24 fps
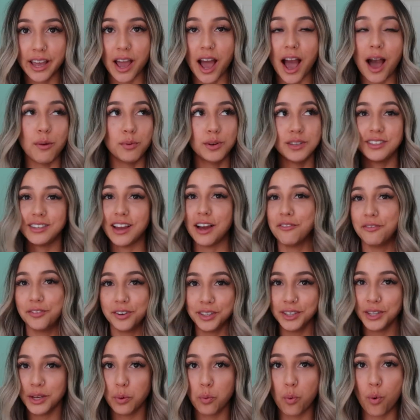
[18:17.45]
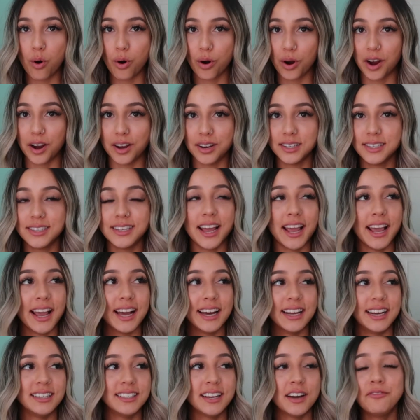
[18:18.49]
I was definitely warned
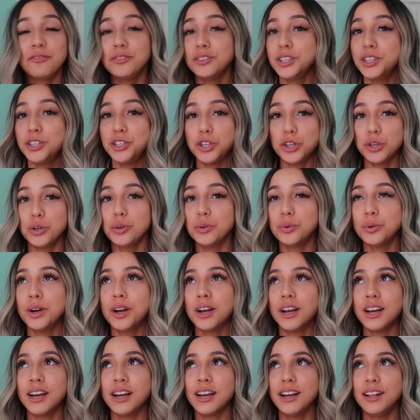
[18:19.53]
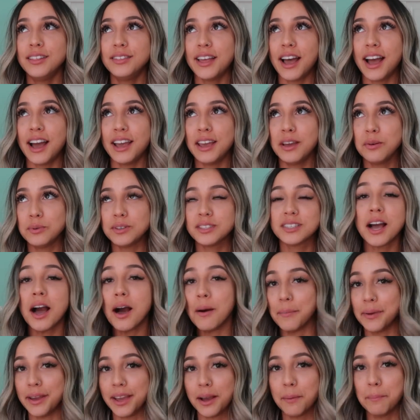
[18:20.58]
and I definitely knew that it was
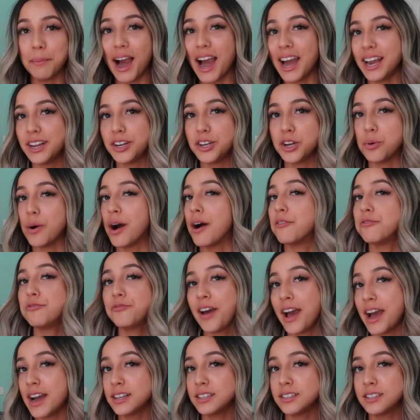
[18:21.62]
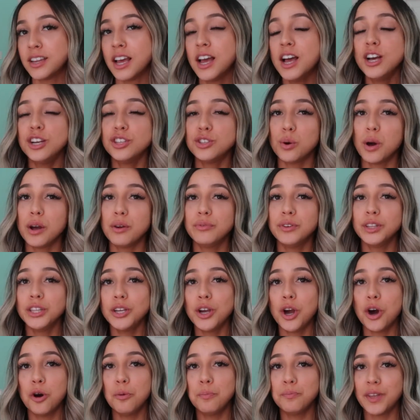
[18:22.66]
coming, but I didn't know how fast. So I really
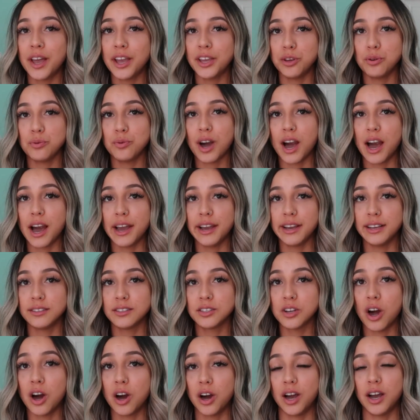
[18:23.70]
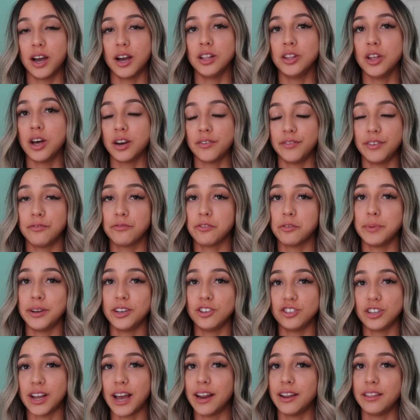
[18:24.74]
hope that you guys got a lot of
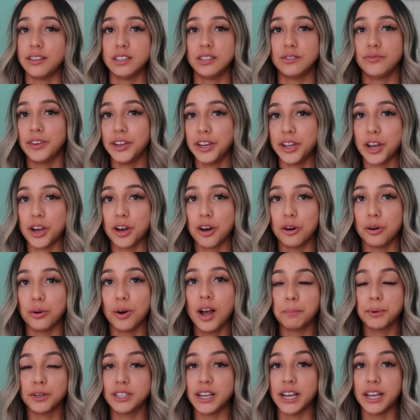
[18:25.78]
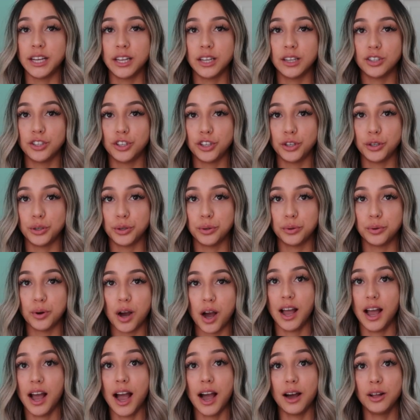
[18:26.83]
information out of this video pertaining to
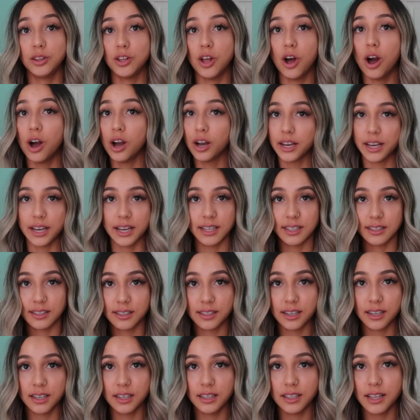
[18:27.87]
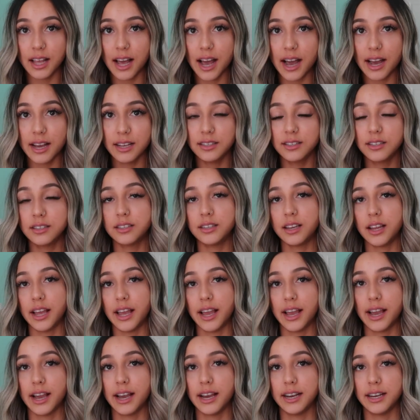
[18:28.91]
how long it's gonna last
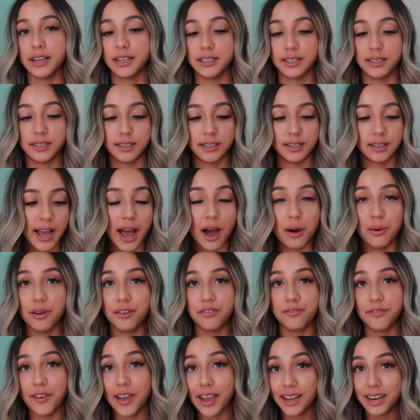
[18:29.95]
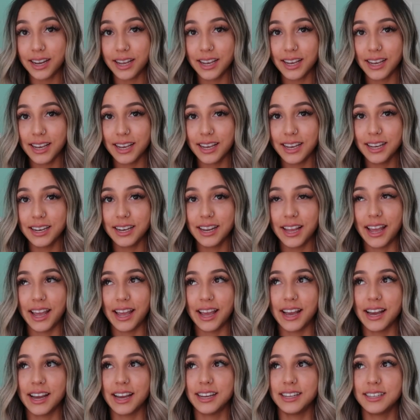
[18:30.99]
and how it faded
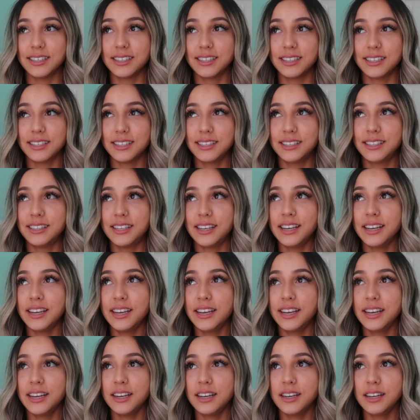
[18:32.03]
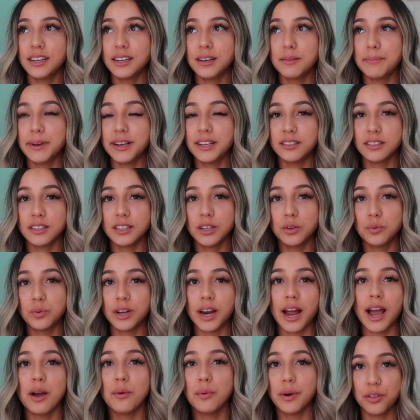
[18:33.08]
and seeing basically what
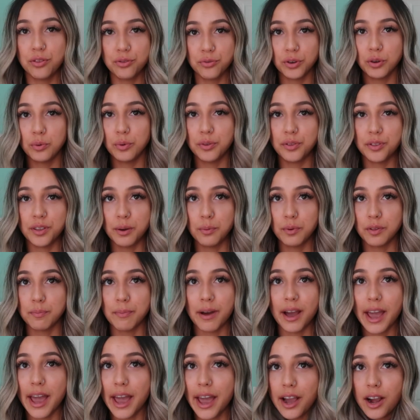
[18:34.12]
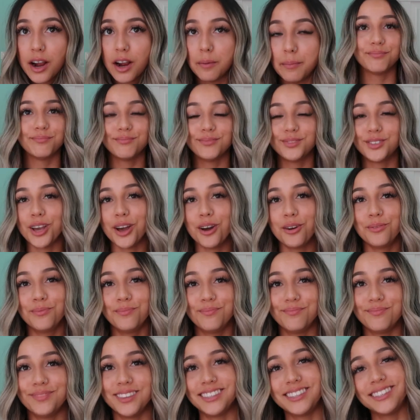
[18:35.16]
I went through with it with my hair. So
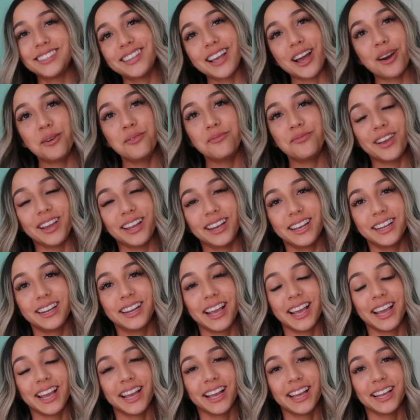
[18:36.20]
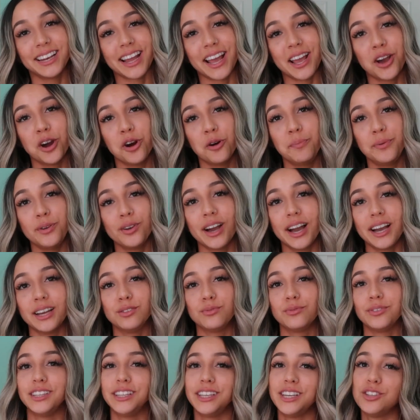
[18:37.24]
this is how it faded and I hope you
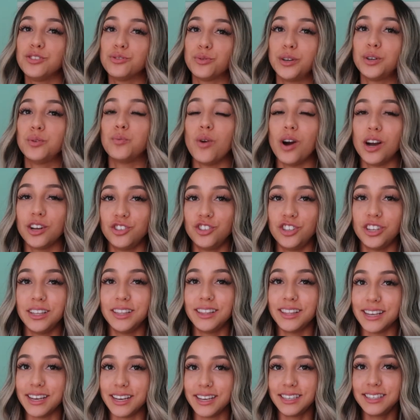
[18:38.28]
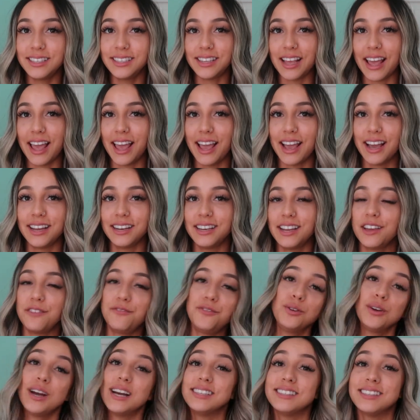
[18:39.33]
guys really enjoyed watching this. And if
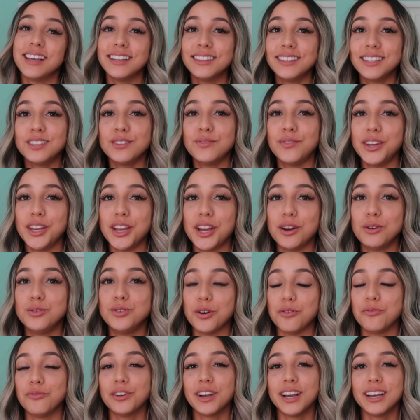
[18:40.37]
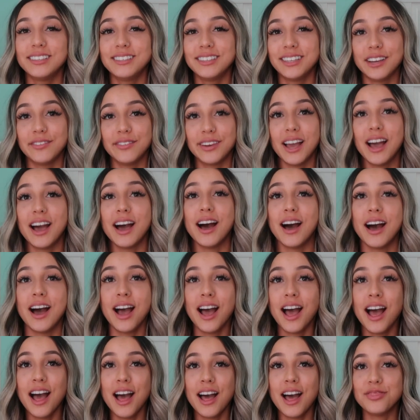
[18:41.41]
you guys like this video, don't forget to give it a
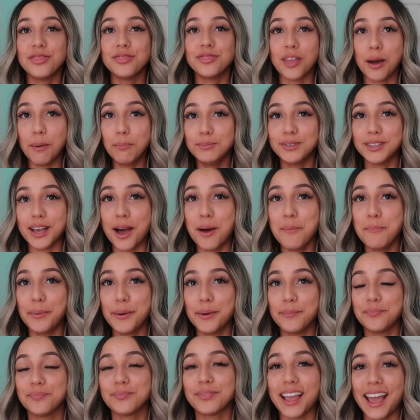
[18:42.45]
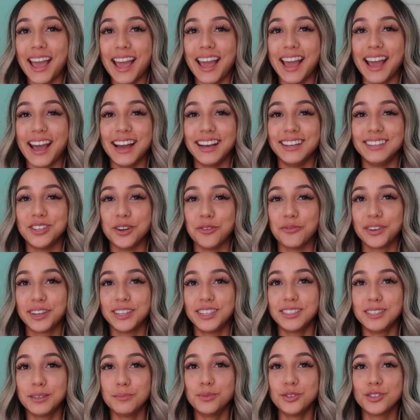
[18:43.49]
thumbs up and don't forget
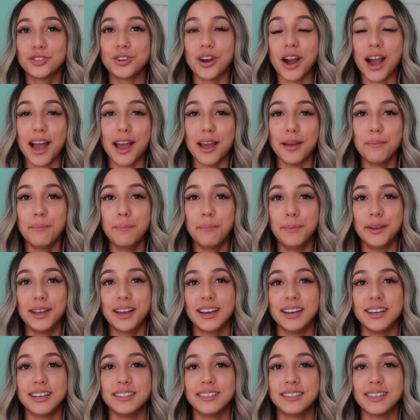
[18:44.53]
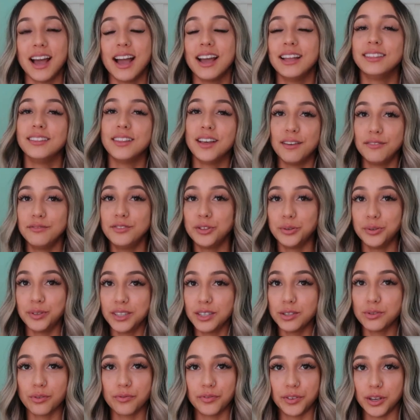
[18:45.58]
to subscribe because I love doing
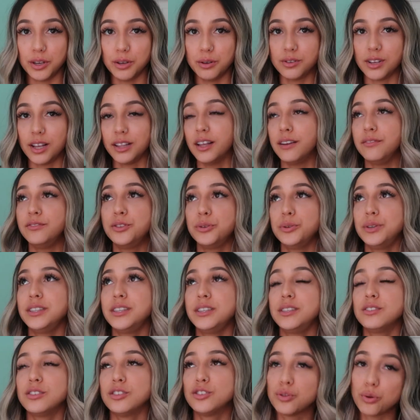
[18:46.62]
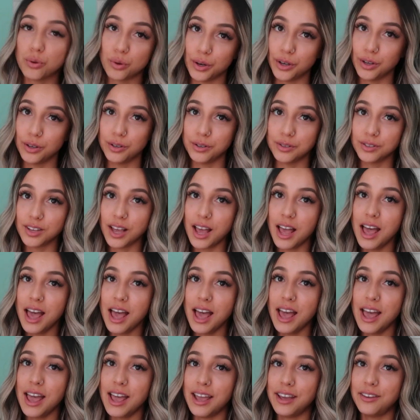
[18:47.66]
these reviews. I love doing these tutorials
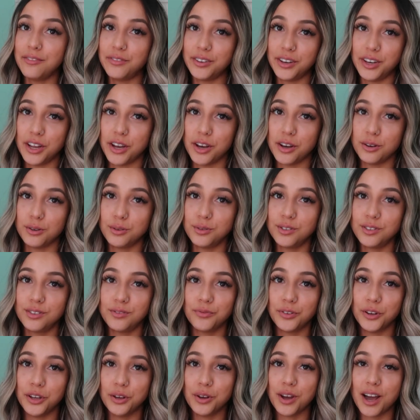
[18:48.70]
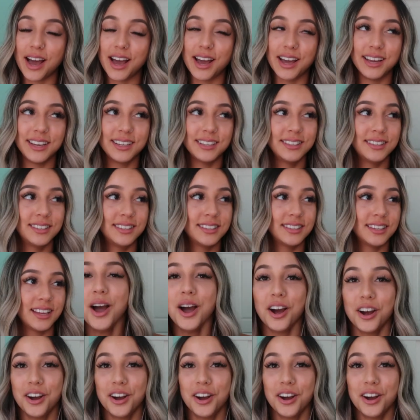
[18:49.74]
and videos for you guys.